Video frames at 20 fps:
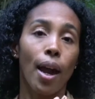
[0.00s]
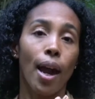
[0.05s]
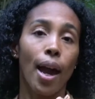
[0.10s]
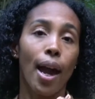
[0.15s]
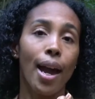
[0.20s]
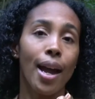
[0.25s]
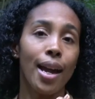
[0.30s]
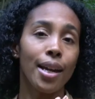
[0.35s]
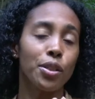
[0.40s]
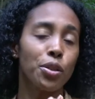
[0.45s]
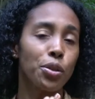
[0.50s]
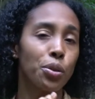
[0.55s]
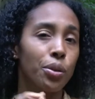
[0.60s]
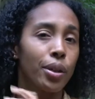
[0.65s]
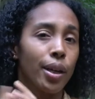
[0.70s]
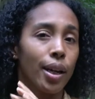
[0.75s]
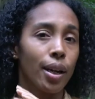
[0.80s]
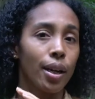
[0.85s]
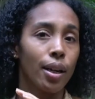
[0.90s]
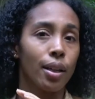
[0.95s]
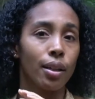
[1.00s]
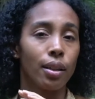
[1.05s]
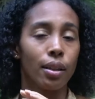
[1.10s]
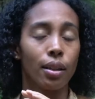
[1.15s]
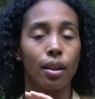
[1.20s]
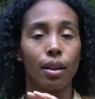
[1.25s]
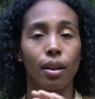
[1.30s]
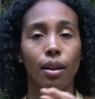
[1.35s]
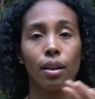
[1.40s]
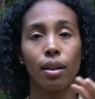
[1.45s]
And you can
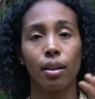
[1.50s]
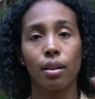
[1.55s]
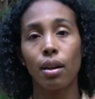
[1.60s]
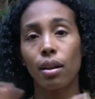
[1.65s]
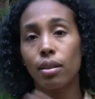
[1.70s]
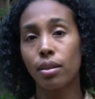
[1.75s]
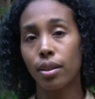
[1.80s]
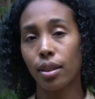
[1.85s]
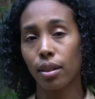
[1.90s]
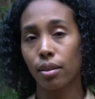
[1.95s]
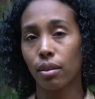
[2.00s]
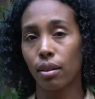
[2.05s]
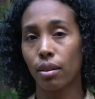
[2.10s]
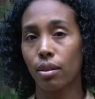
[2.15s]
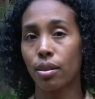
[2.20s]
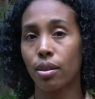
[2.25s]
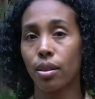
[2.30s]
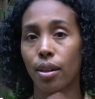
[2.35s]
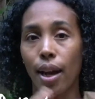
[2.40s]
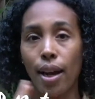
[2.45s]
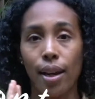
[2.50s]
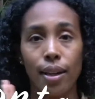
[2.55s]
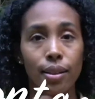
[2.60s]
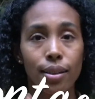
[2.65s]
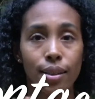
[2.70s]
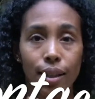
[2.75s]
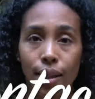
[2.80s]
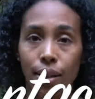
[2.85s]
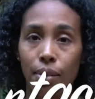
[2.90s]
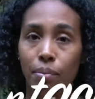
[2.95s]
contact us
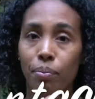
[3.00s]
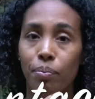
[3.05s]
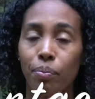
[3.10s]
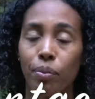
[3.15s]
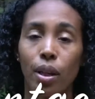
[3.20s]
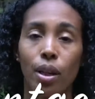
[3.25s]
anytime